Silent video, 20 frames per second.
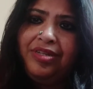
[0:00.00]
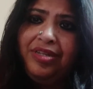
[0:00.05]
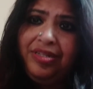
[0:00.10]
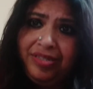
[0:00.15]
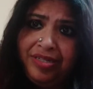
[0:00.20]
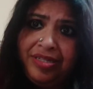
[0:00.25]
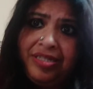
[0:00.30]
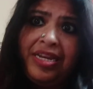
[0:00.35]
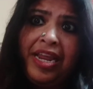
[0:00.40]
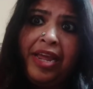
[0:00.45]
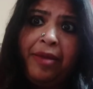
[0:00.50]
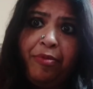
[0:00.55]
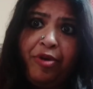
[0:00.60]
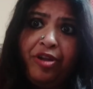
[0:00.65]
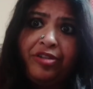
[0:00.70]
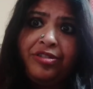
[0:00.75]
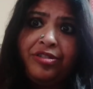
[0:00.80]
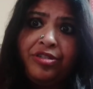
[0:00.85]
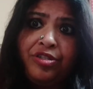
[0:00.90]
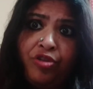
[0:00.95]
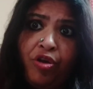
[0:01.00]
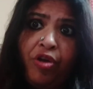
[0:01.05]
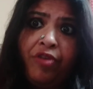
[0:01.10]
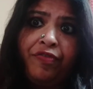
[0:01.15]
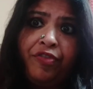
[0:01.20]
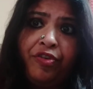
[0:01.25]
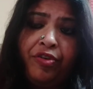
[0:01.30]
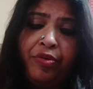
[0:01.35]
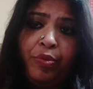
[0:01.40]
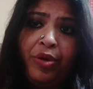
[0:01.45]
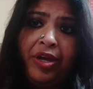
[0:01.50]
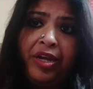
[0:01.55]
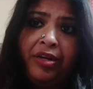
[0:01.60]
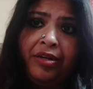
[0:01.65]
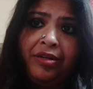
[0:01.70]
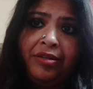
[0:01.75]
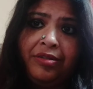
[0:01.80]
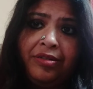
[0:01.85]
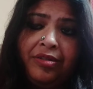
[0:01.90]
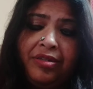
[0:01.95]
The snake brothers thought for a while
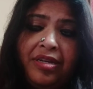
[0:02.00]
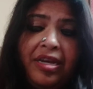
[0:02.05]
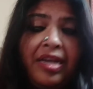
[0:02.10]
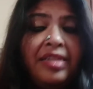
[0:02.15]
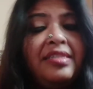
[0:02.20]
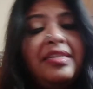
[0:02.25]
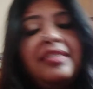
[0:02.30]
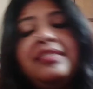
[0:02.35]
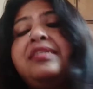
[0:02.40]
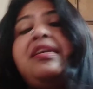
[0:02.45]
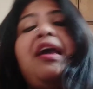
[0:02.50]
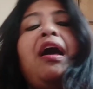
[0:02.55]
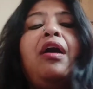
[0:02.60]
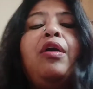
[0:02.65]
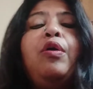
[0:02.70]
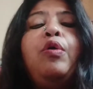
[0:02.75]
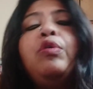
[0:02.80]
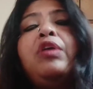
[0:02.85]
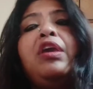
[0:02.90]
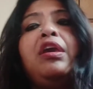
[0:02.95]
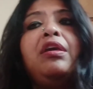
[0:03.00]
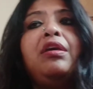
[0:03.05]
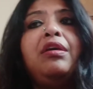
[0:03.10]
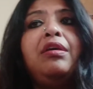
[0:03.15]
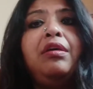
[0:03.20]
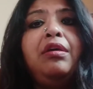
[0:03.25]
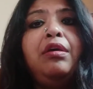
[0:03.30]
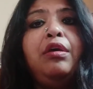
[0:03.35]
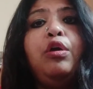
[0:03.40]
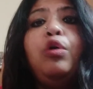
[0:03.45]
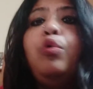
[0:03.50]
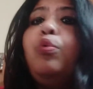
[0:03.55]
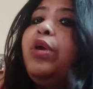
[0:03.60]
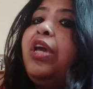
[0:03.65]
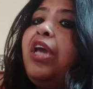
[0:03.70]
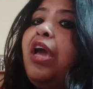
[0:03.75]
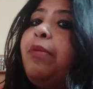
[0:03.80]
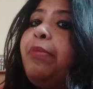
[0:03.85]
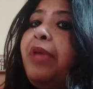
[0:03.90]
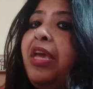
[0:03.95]
and says, "Yeah, okay, we
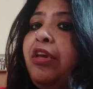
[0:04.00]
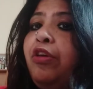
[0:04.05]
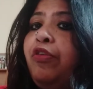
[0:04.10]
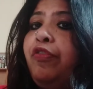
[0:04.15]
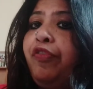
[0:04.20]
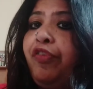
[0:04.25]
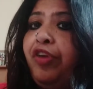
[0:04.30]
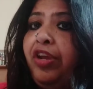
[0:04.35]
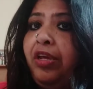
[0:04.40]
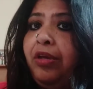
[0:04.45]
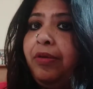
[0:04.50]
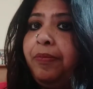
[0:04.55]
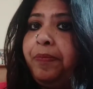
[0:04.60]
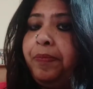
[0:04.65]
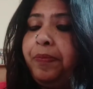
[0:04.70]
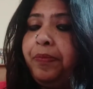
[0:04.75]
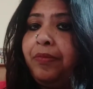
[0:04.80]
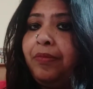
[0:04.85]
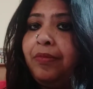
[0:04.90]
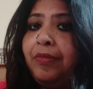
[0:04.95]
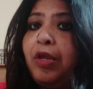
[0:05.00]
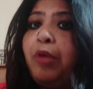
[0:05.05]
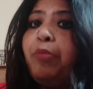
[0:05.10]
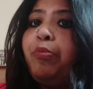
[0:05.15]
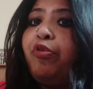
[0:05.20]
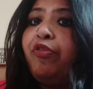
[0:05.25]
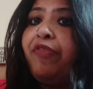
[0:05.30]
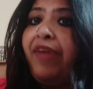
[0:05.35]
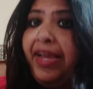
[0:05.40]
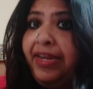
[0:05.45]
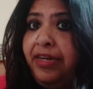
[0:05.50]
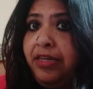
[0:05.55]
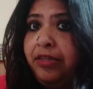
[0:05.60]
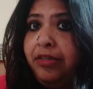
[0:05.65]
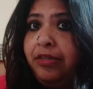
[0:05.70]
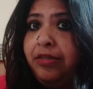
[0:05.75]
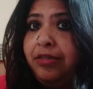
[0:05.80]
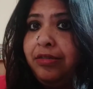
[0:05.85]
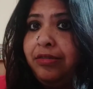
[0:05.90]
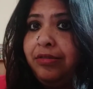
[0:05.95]
can make you free,
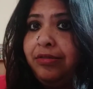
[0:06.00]
provided